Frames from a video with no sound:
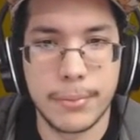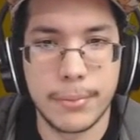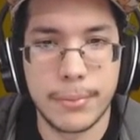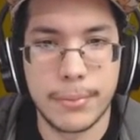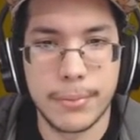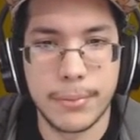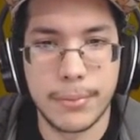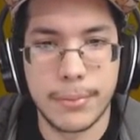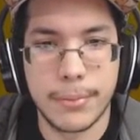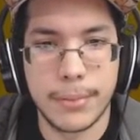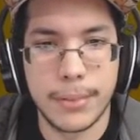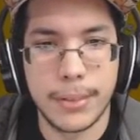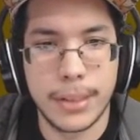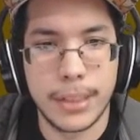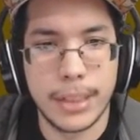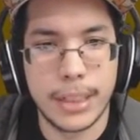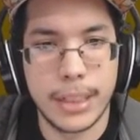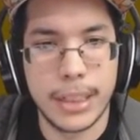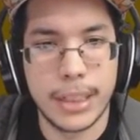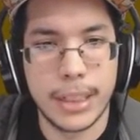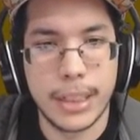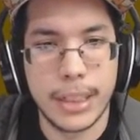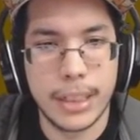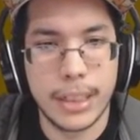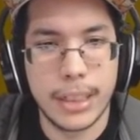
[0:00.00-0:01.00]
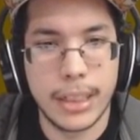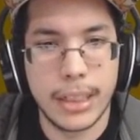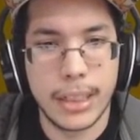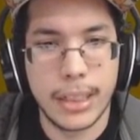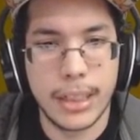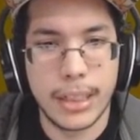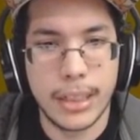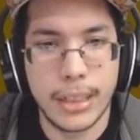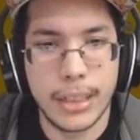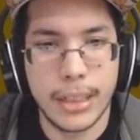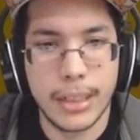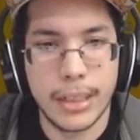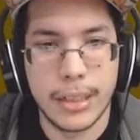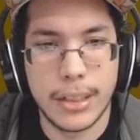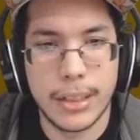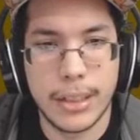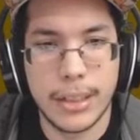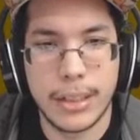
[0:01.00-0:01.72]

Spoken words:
[no speech]